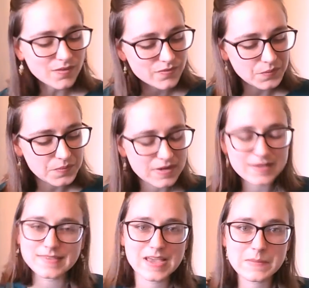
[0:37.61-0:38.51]
So an
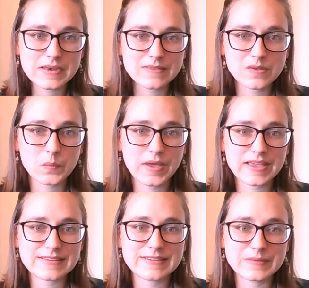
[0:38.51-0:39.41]
examen is a
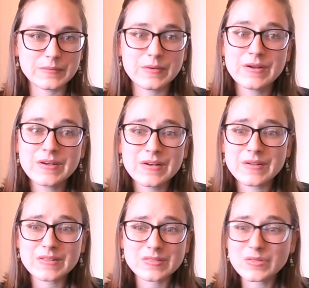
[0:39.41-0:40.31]
way to
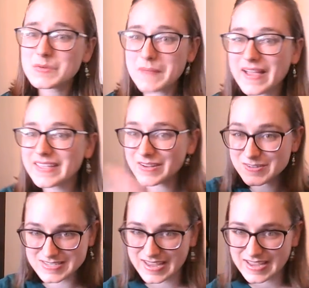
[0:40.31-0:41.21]
look back at your
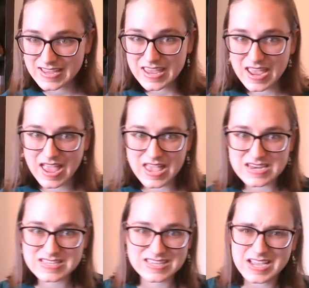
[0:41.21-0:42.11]
day
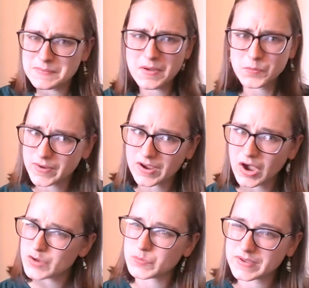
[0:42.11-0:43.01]
and think about where
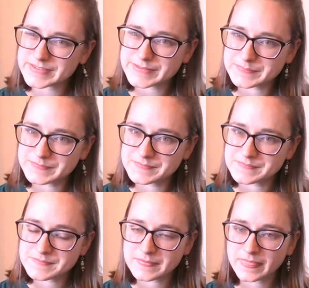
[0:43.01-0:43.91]
God was.
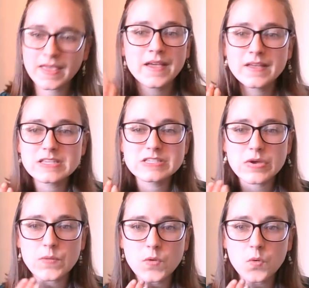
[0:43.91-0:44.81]

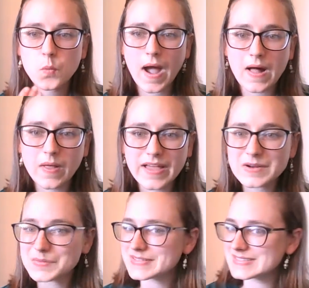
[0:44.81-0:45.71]
So while I
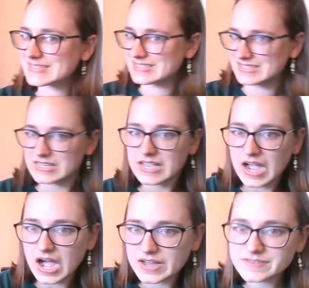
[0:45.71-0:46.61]
don't see
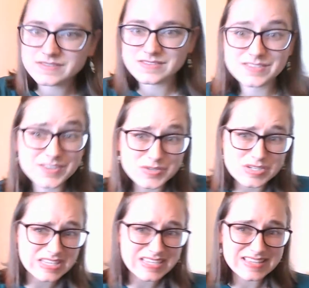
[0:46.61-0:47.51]
God
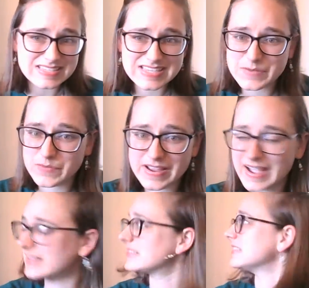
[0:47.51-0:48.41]
usually the same way
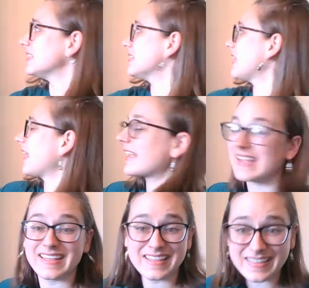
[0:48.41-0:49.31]
I see like
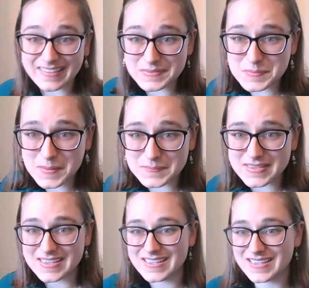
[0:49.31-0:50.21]
this
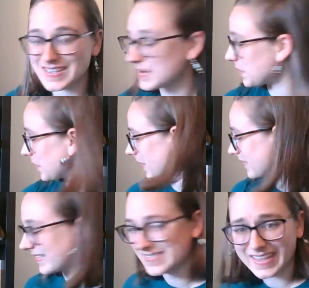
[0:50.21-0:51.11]
puppy or
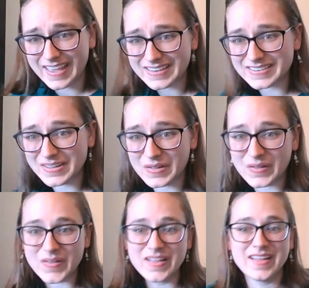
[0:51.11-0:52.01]
this
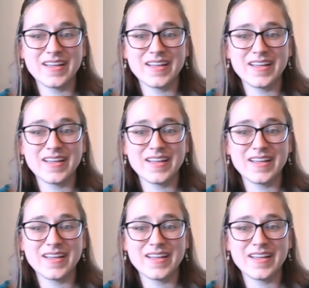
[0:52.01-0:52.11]
candle,